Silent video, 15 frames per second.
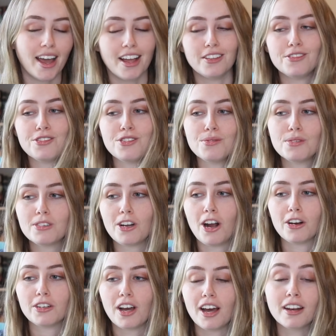and you
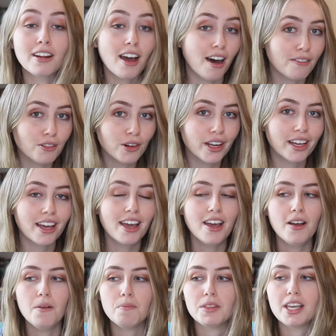start uncovering
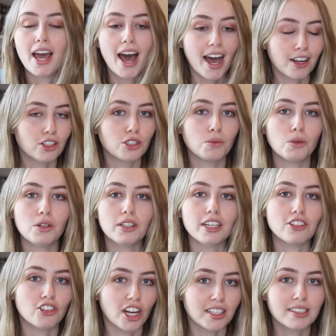the actual
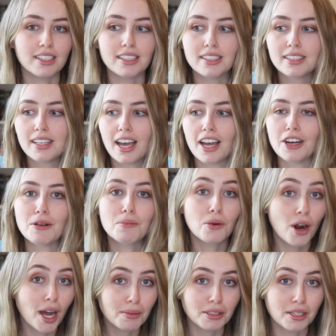injustice and
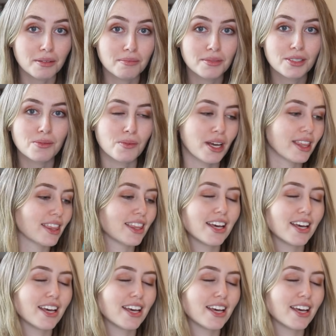problems with